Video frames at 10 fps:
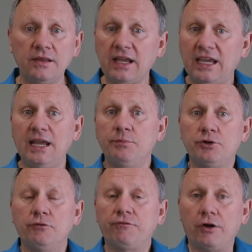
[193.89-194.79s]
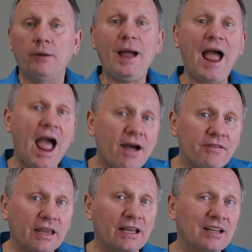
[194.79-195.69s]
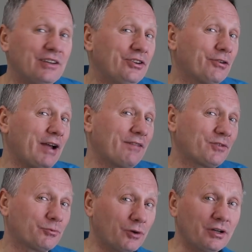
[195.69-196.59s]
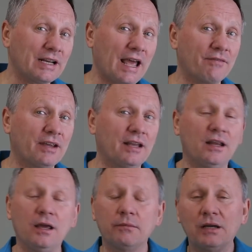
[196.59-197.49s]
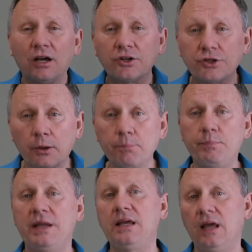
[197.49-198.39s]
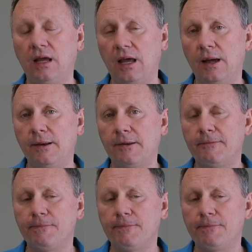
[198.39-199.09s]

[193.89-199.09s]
that keeps you from having it, and you don't have to work at having it because you're being it.